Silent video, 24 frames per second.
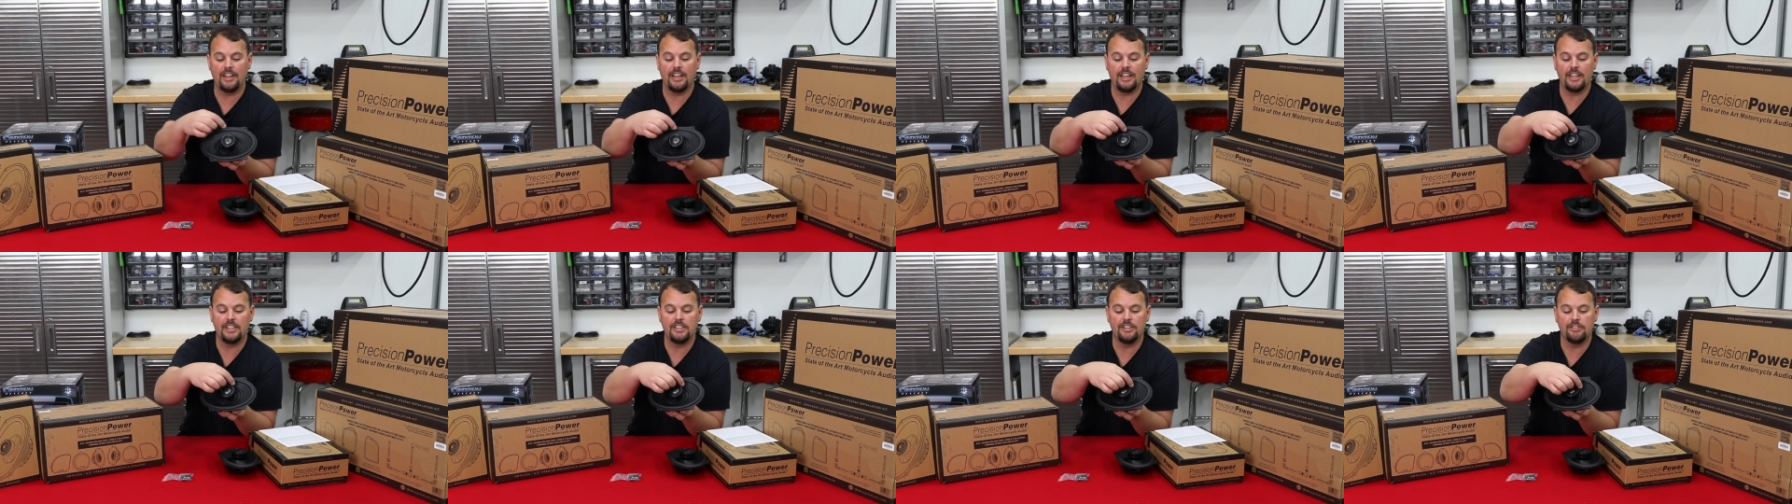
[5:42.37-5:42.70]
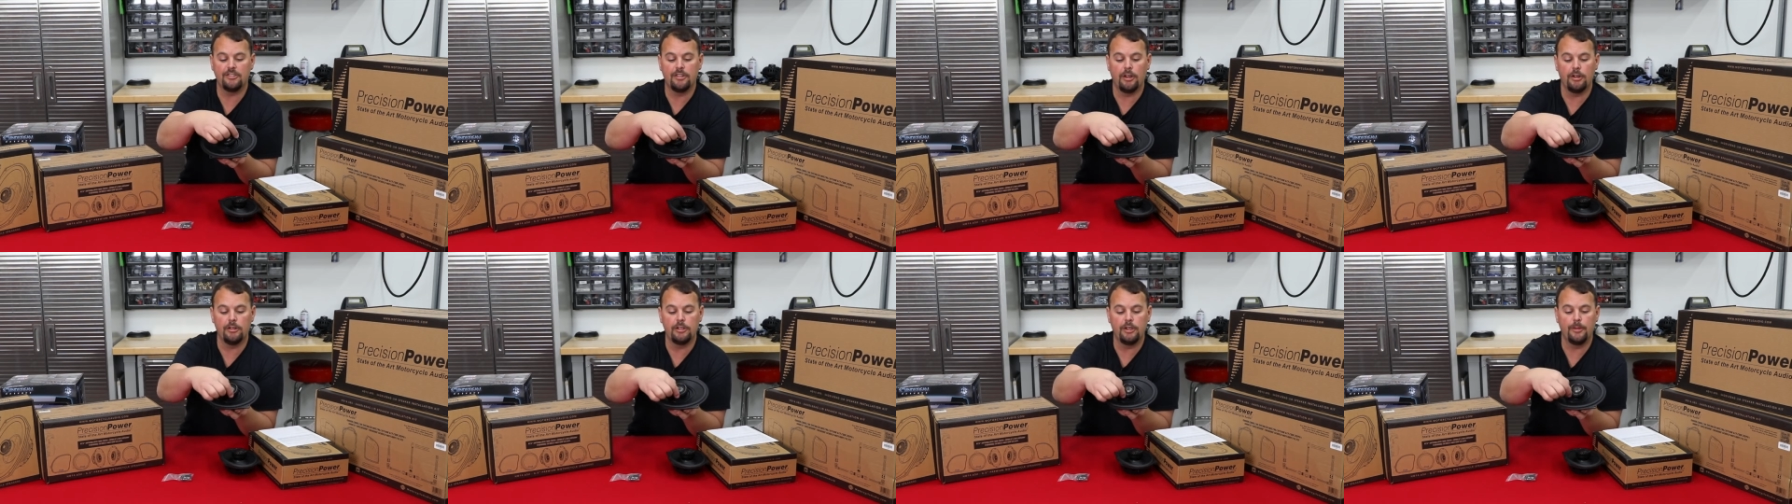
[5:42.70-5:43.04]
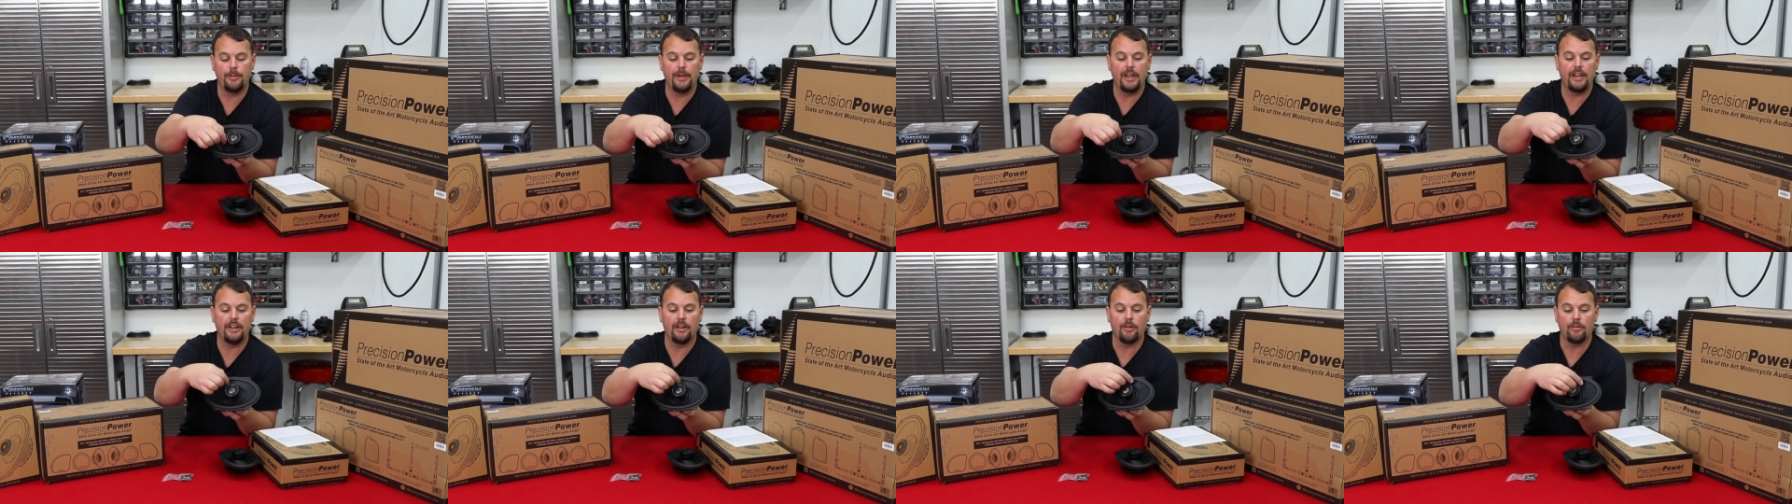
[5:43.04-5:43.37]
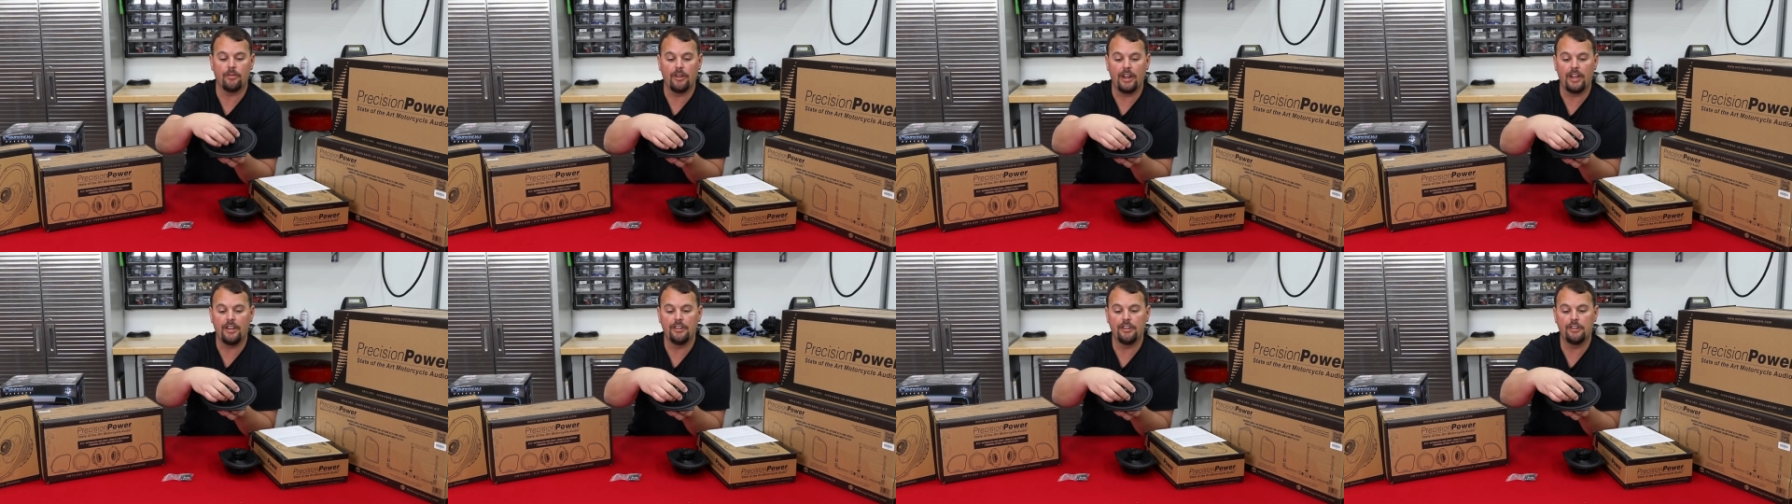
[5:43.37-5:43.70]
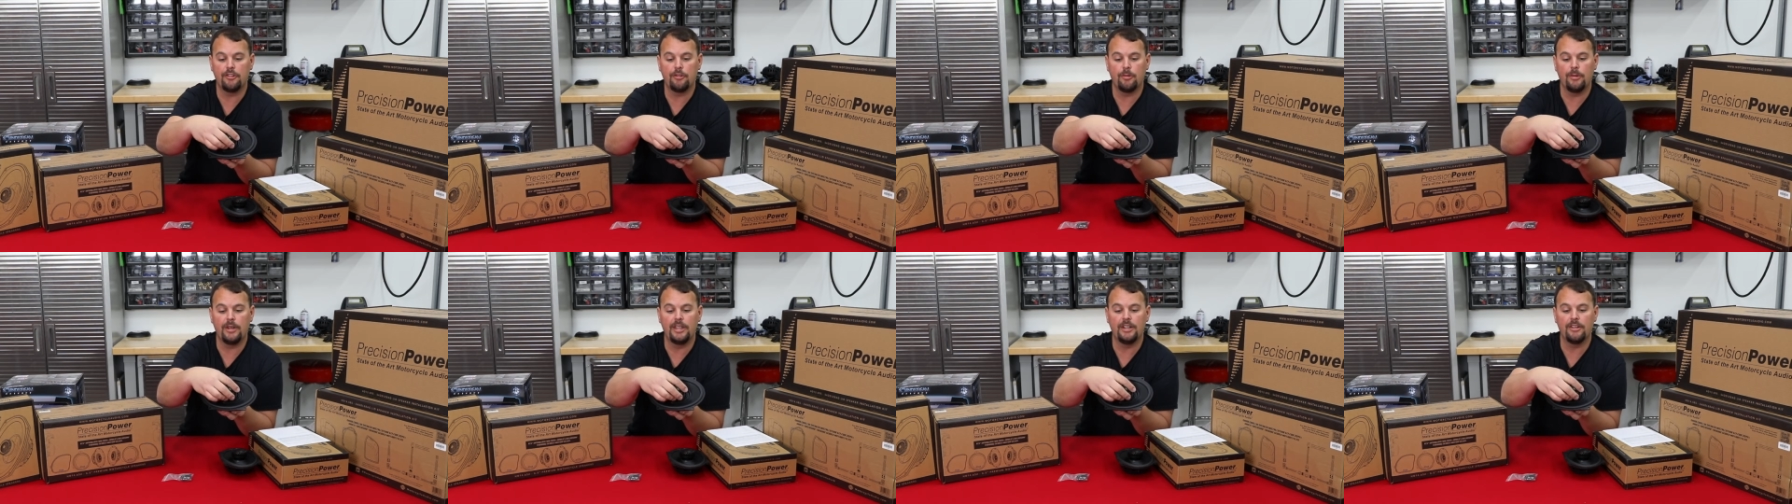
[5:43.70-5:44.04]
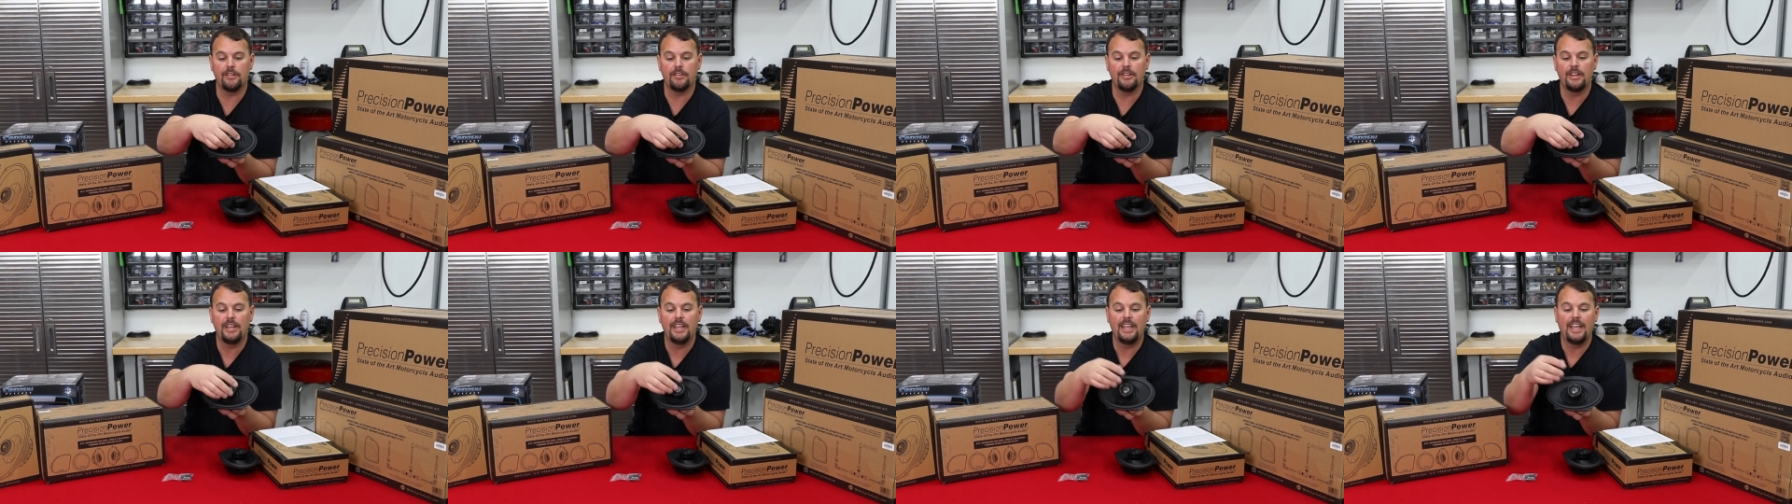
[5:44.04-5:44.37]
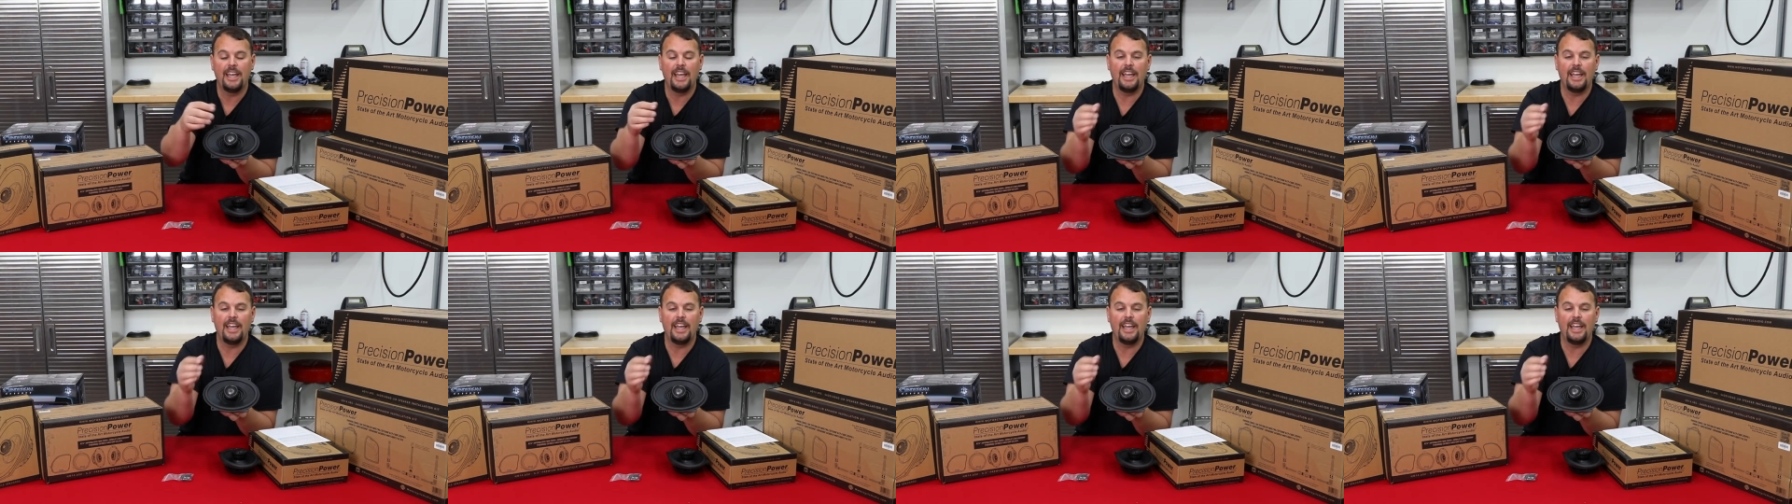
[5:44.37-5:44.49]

like I just told you about, around the tweeter,